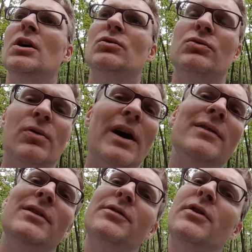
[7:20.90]
to
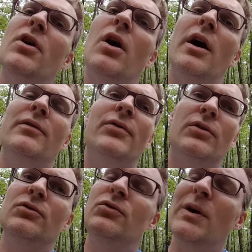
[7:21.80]
drive this car
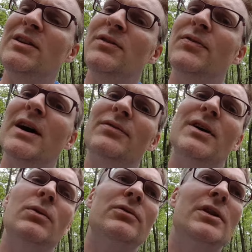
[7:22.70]
for
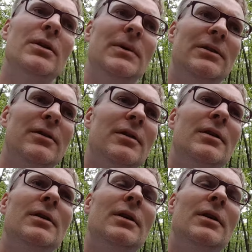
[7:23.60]
25,000 kilometers